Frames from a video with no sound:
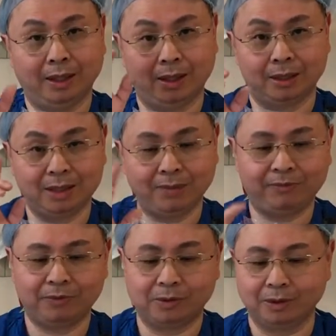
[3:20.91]
except
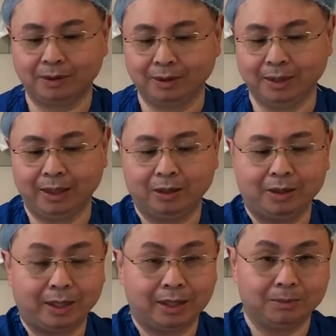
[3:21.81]
for the air
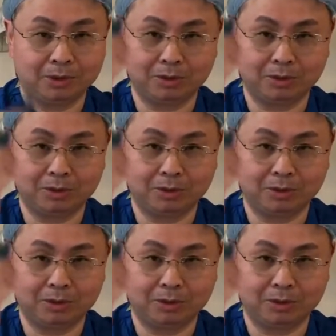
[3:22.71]
that comes